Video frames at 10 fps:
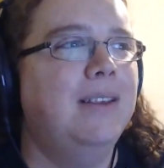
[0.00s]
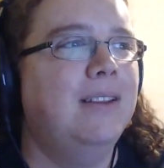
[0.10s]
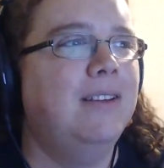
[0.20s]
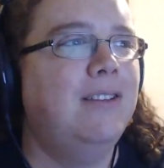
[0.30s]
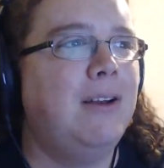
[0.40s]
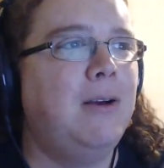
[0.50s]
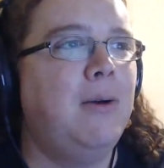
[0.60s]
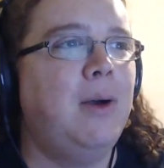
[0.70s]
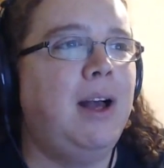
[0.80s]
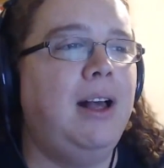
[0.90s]

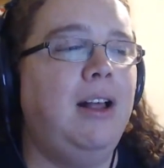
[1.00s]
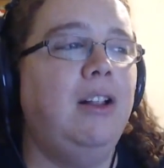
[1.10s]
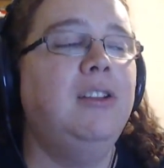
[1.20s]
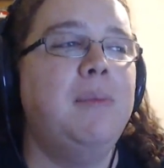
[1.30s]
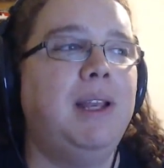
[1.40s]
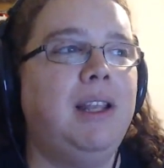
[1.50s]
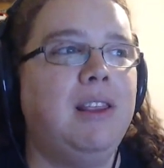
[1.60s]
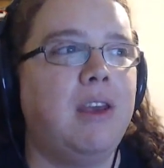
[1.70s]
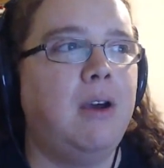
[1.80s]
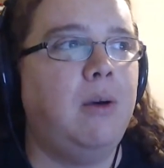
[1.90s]
So ultimately,
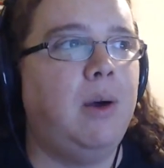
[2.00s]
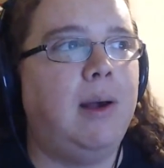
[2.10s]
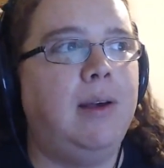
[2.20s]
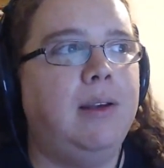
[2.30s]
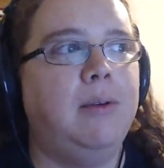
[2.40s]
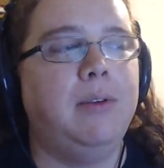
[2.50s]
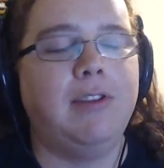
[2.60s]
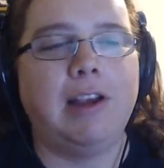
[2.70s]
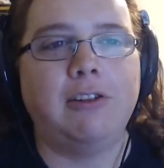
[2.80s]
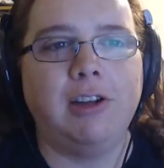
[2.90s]
though, it was
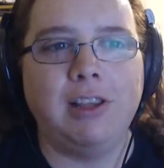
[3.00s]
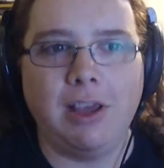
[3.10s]
actually the